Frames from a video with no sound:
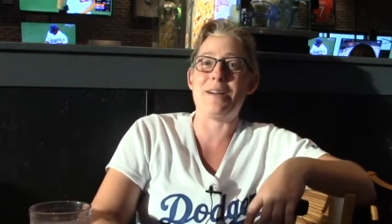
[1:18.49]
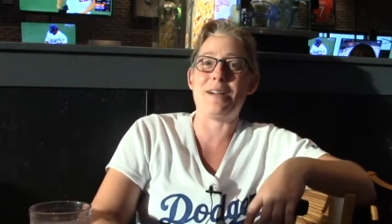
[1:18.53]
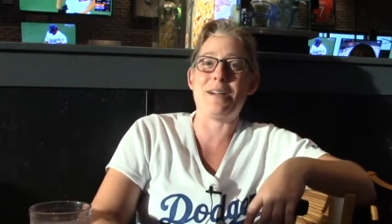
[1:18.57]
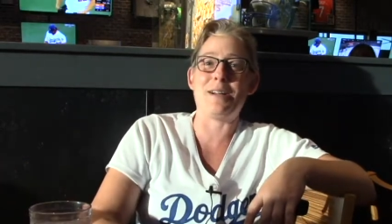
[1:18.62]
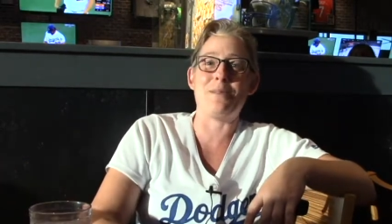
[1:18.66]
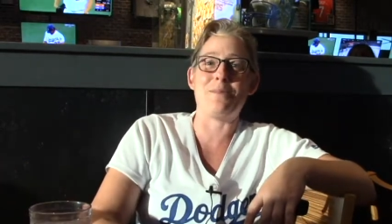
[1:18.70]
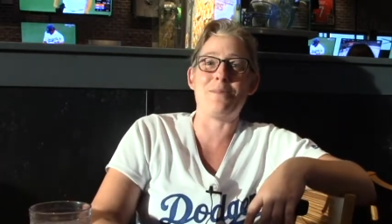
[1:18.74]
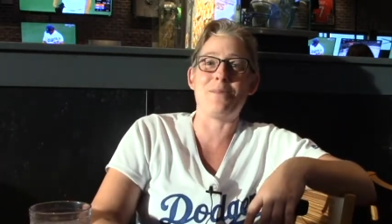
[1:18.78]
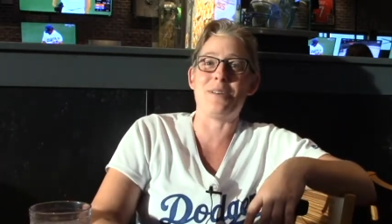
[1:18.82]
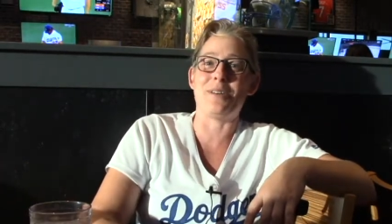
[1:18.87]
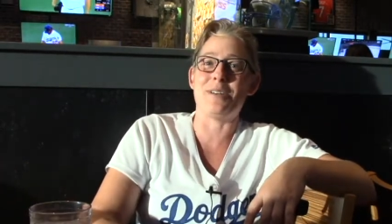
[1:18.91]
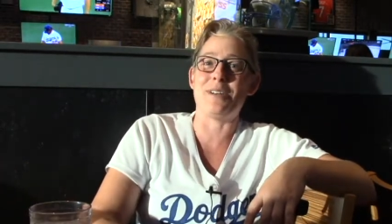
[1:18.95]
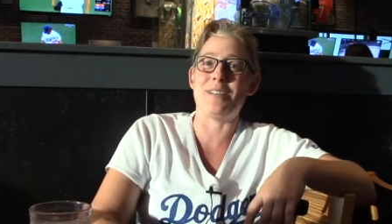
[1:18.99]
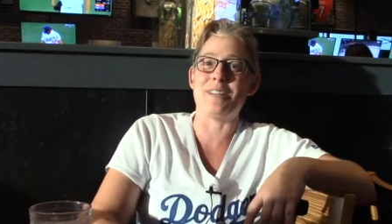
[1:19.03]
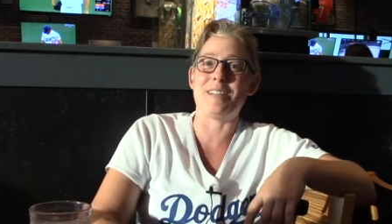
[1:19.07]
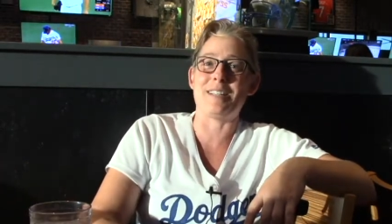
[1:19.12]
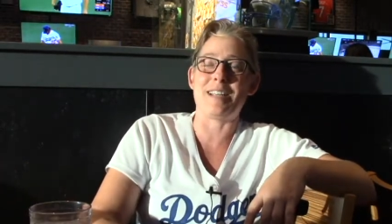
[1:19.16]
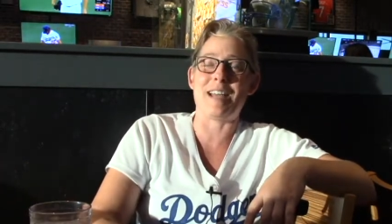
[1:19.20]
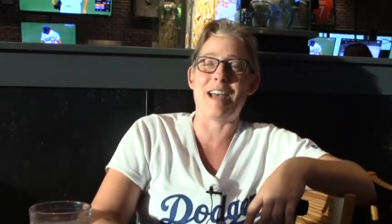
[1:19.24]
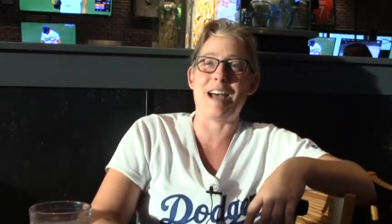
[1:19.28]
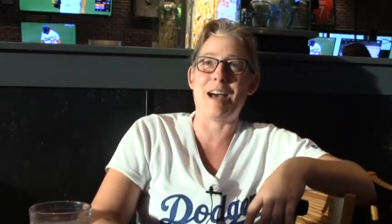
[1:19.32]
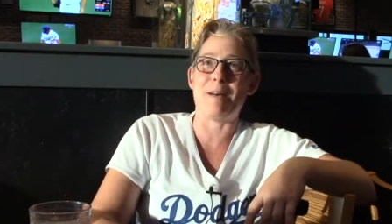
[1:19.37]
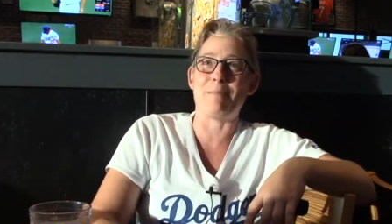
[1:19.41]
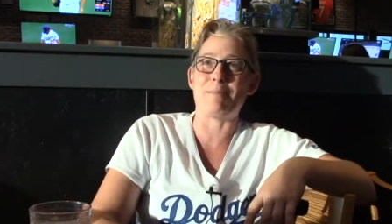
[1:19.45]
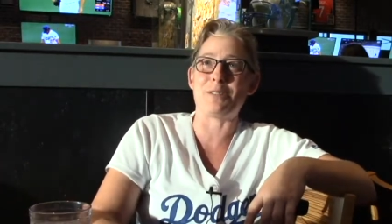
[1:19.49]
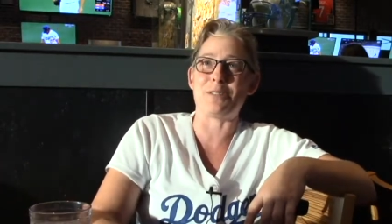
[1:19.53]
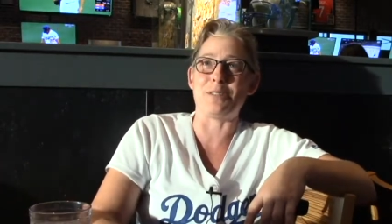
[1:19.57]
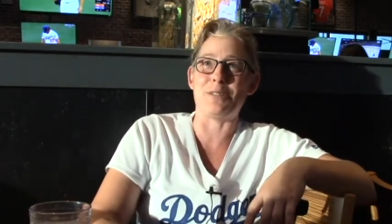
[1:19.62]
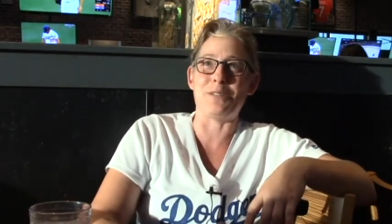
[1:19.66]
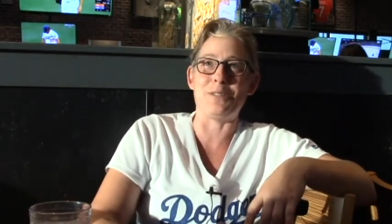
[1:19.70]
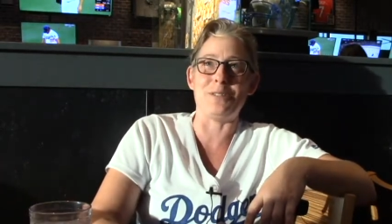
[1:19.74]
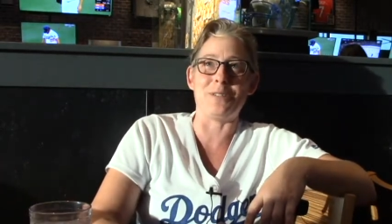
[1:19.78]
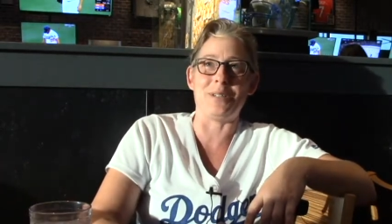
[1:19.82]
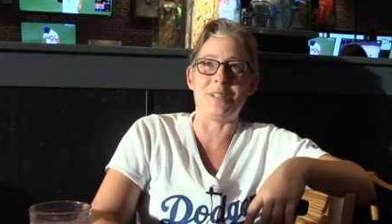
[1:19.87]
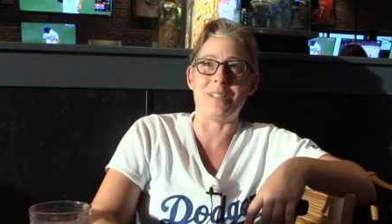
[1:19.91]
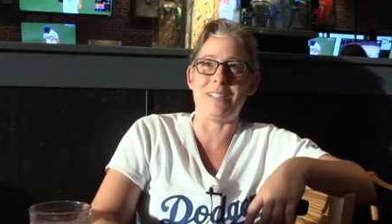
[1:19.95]
it was
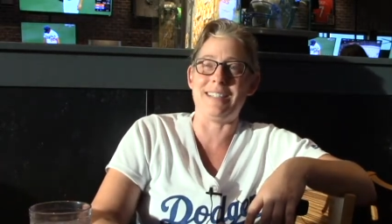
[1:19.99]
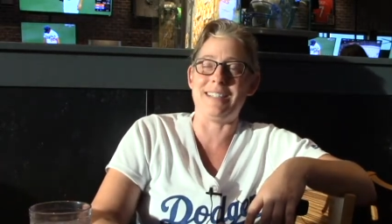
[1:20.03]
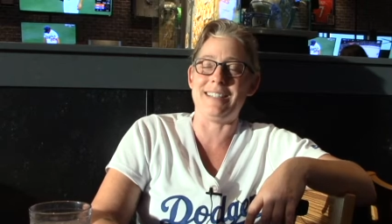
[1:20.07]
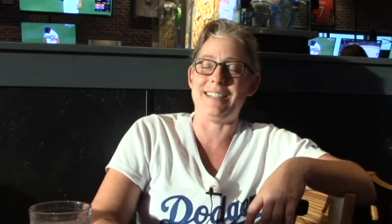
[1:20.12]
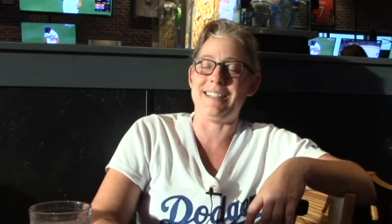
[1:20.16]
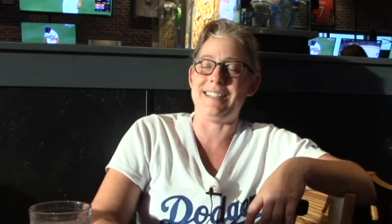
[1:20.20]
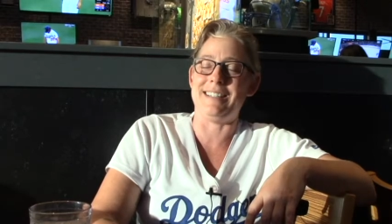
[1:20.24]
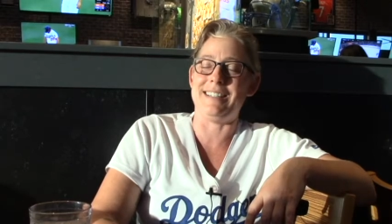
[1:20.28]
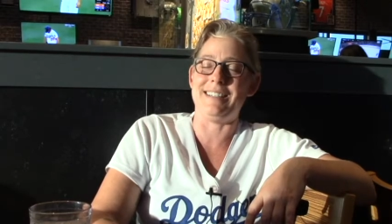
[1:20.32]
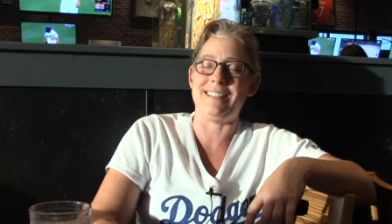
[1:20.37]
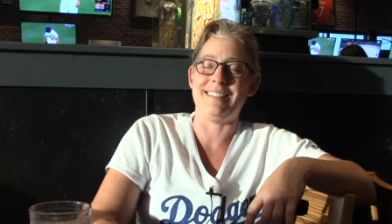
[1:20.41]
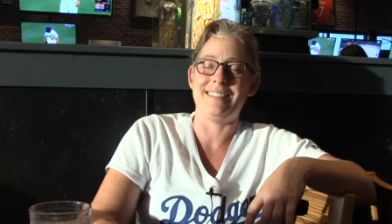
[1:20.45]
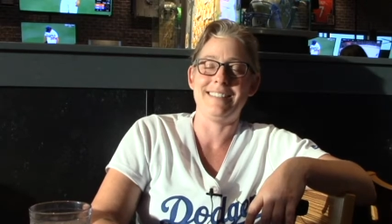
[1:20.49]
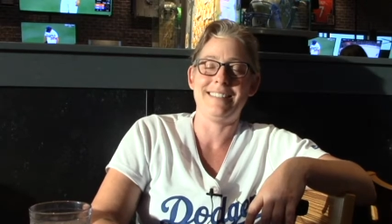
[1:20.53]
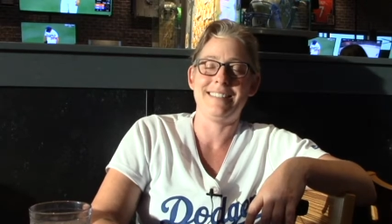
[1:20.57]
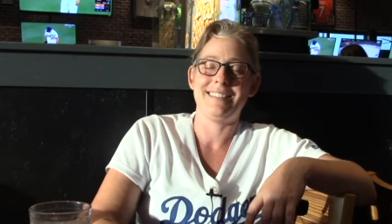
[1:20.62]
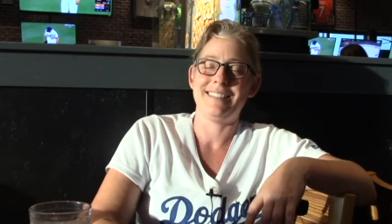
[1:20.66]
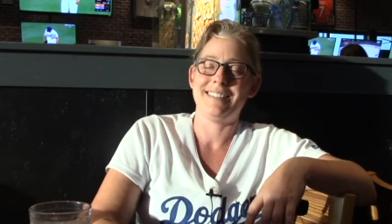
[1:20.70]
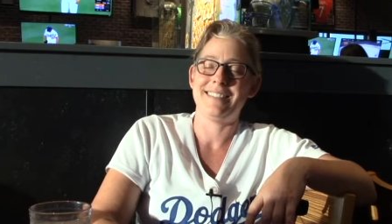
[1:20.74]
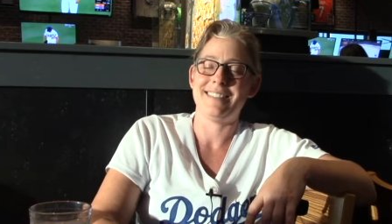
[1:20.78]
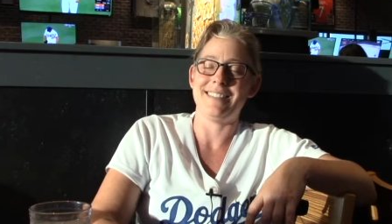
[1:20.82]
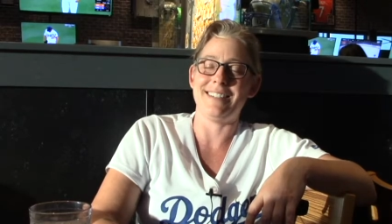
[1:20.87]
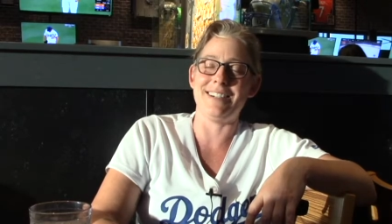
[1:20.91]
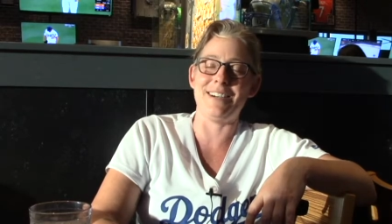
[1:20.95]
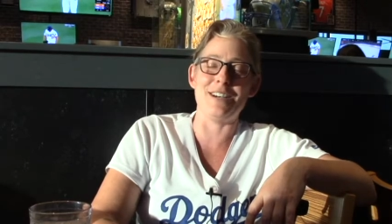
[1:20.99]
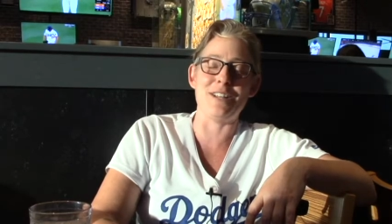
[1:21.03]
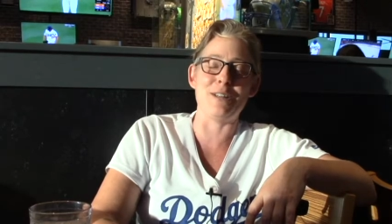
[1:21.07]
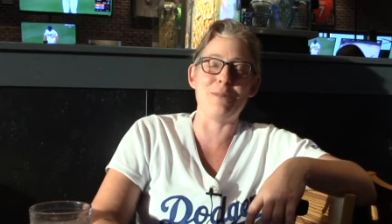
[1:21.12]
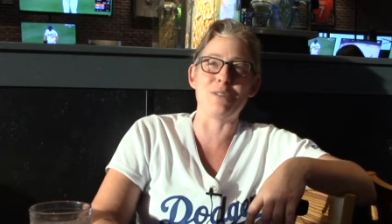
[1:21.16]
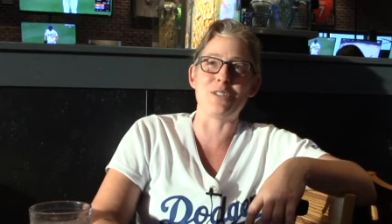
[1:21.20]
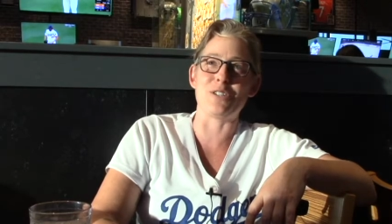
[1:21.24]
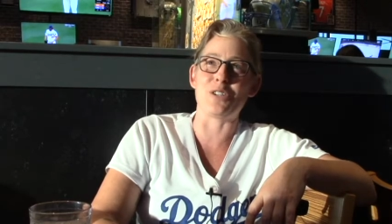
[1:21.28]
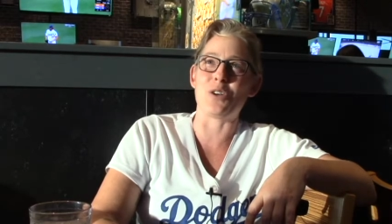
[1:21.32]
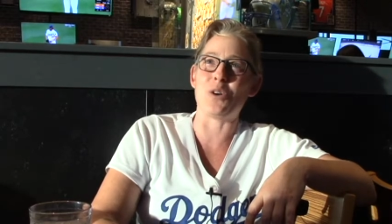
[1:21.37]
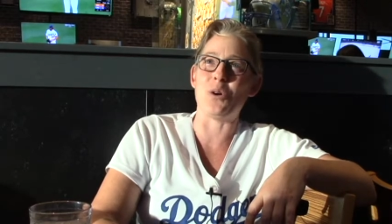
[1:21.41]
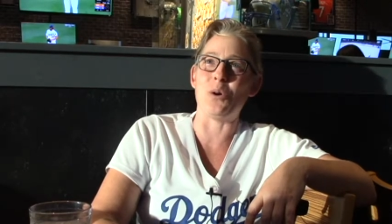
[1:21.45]
absolutely, oh, that
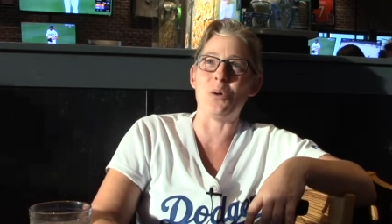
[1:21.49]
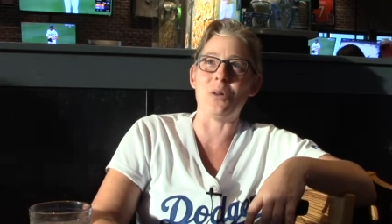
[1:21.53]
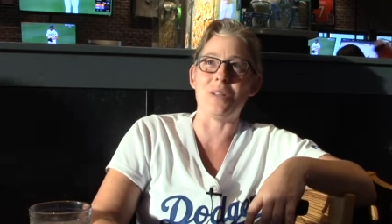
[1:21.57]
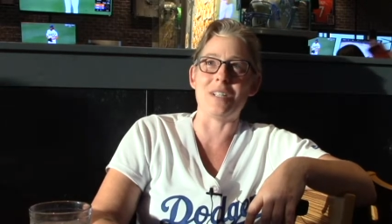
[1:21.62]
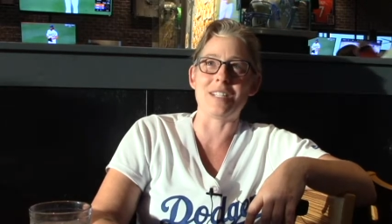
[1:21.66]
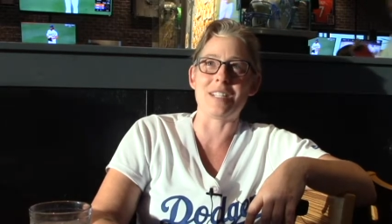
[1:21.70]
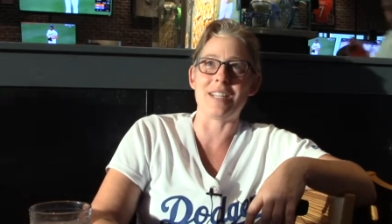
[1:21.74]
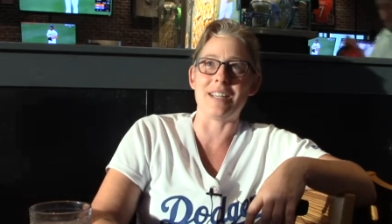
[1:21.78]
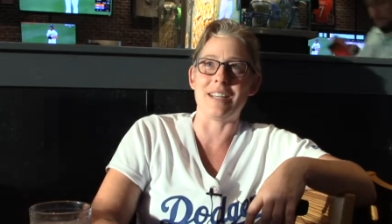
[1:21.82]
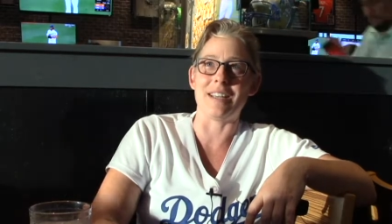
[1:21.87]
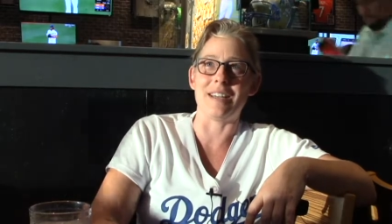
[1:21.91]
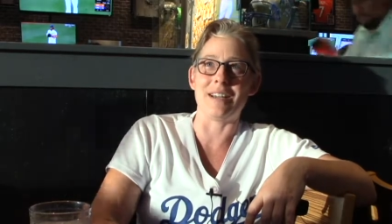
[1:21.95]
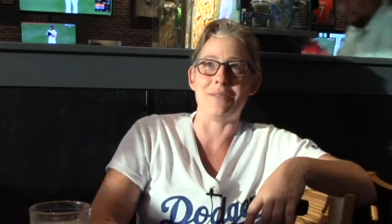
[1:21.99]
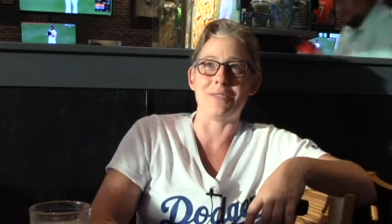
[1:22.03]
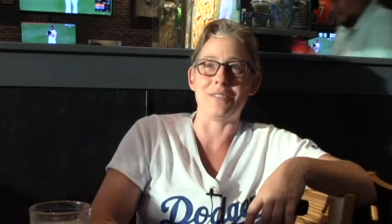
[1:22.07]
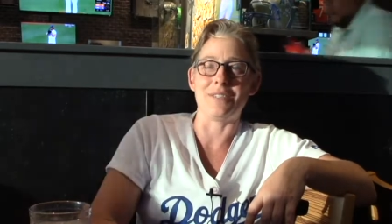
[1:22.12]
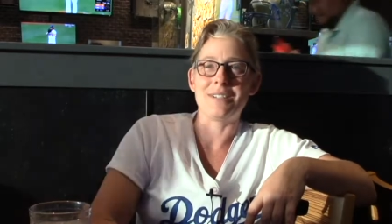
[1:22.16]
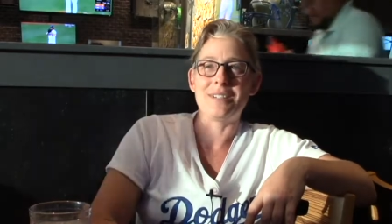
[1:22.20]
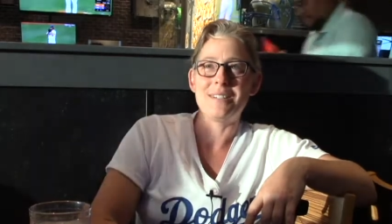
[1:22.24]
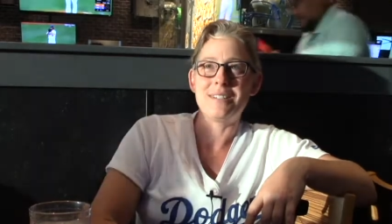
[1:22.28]
was the coolest thing ever.